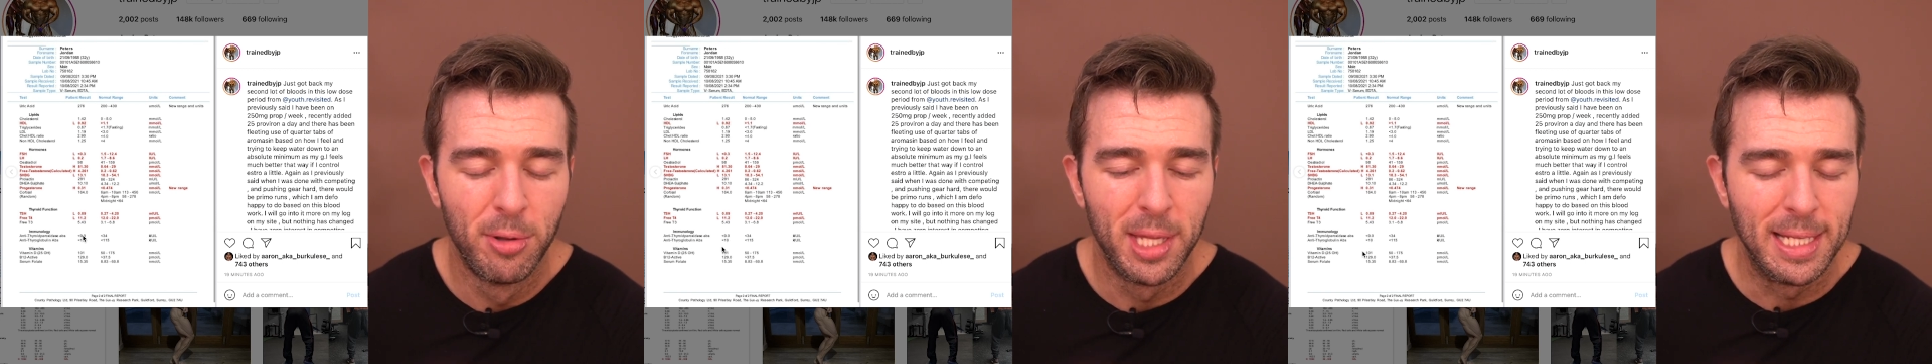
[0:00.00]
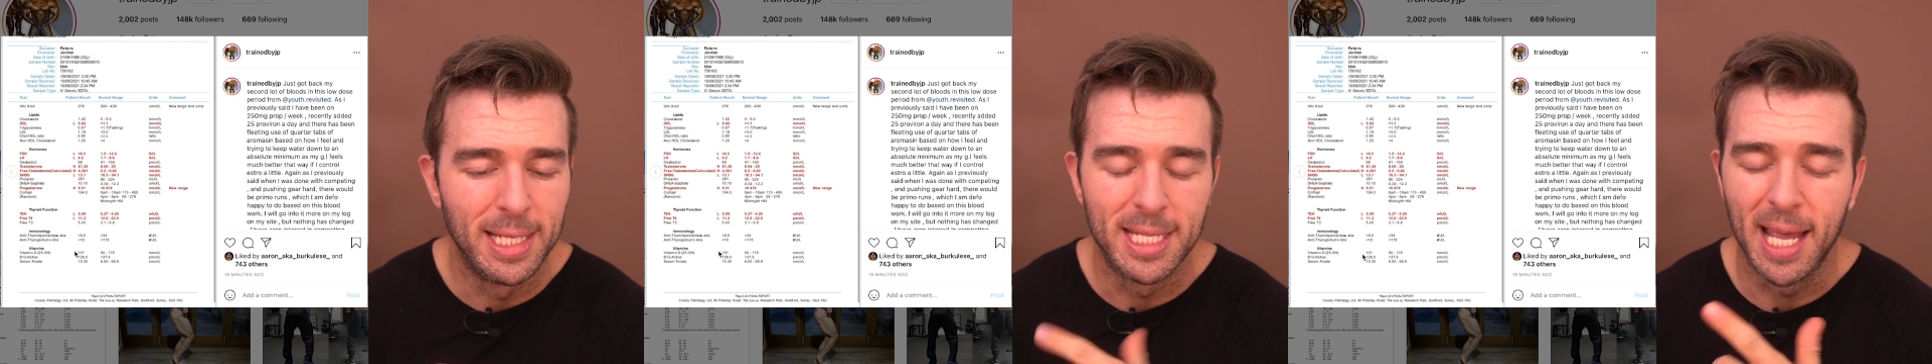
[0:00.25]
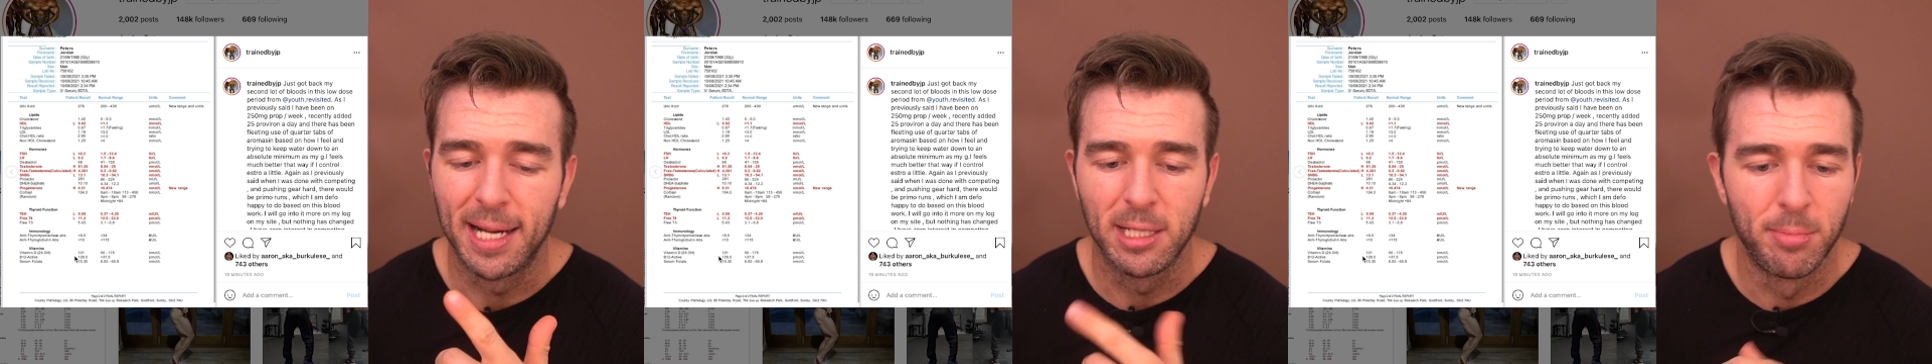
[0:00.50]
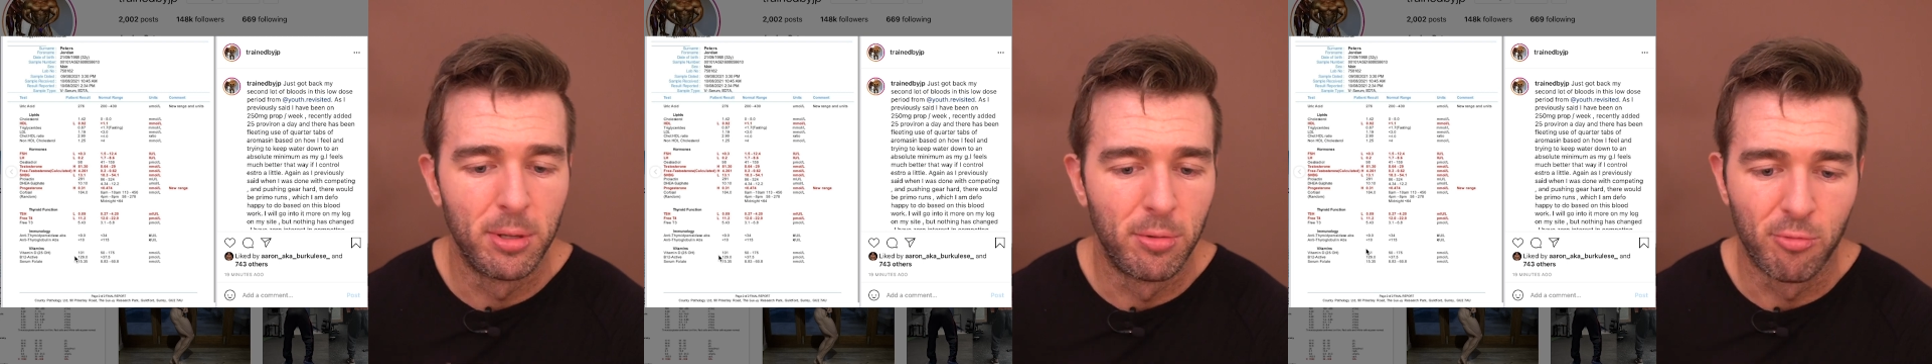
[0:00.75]
the
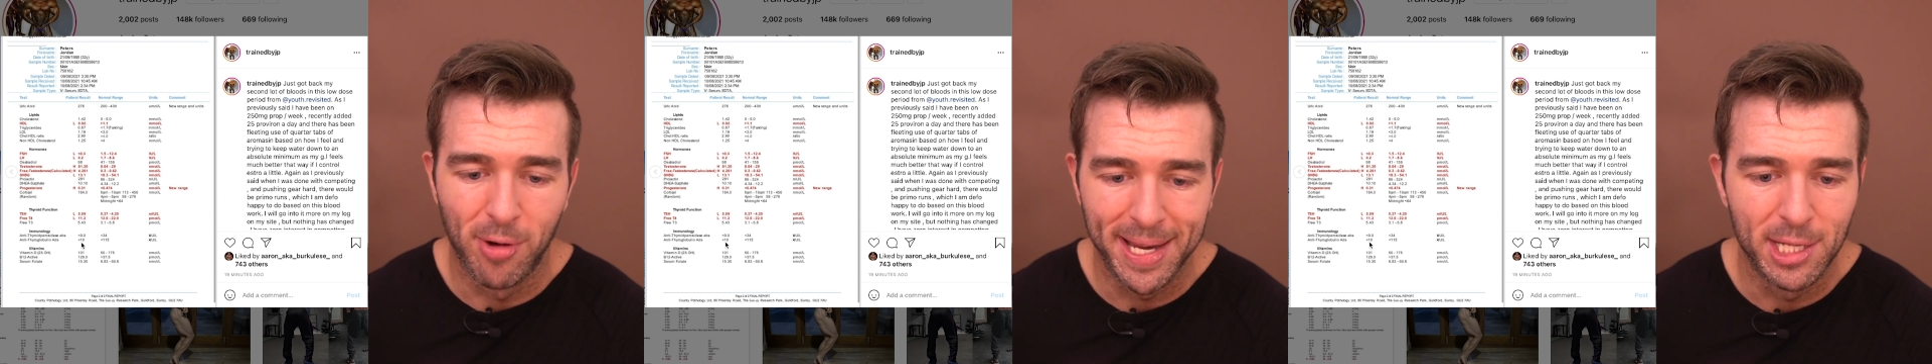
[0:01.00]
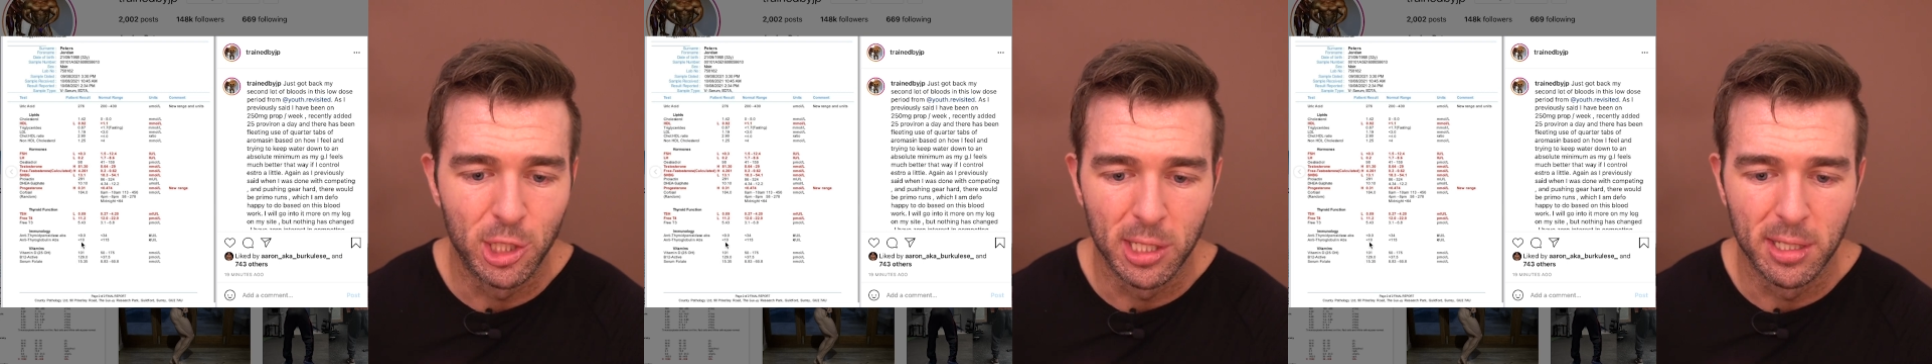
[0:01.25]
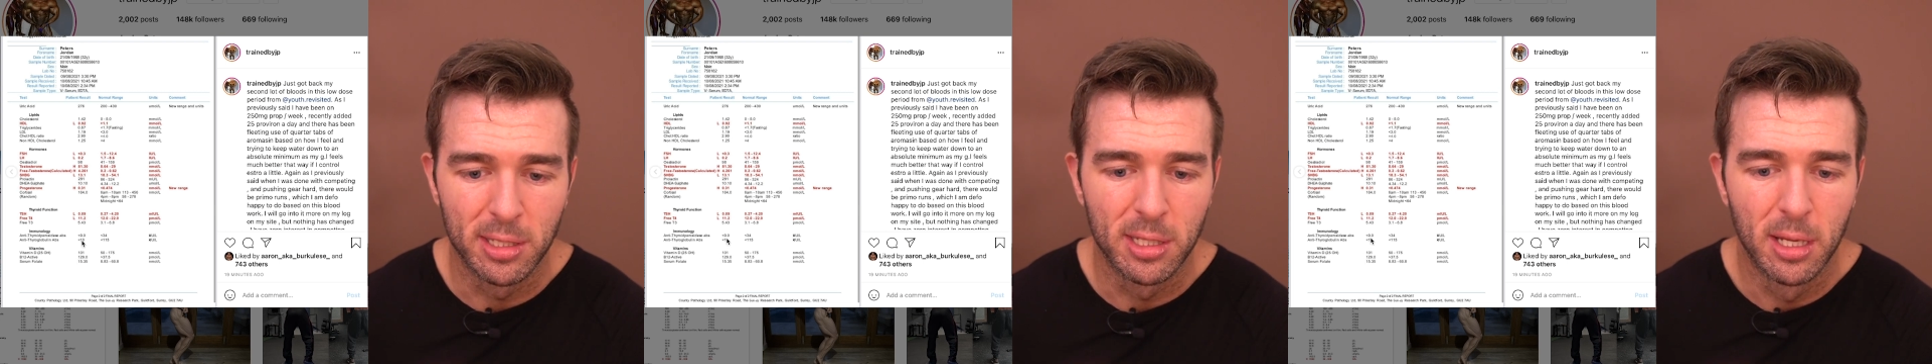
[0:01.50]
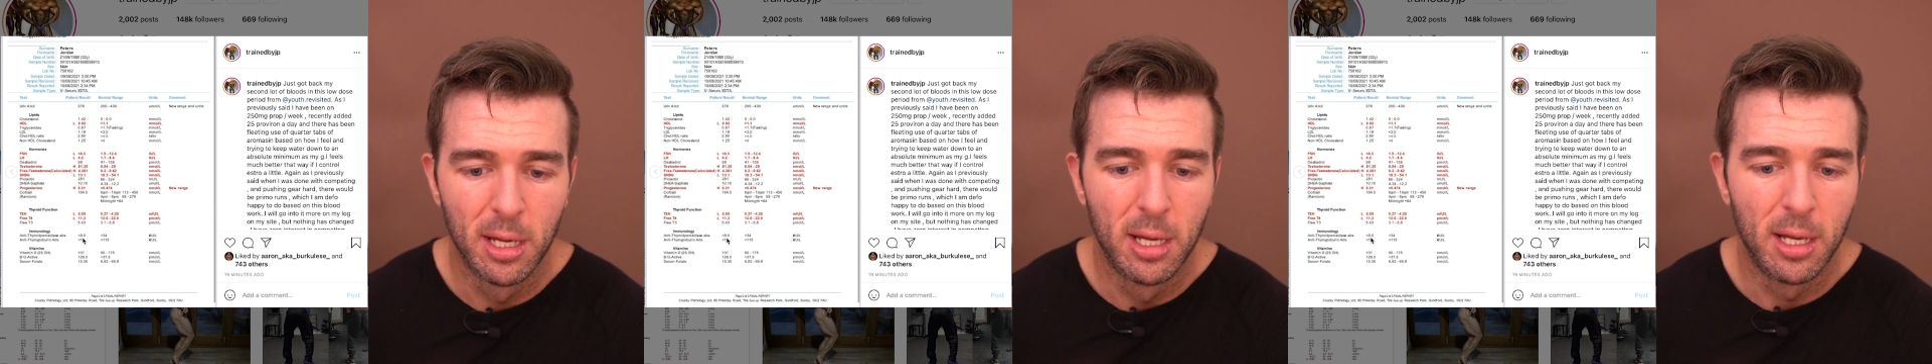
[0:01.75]
detectable ranges.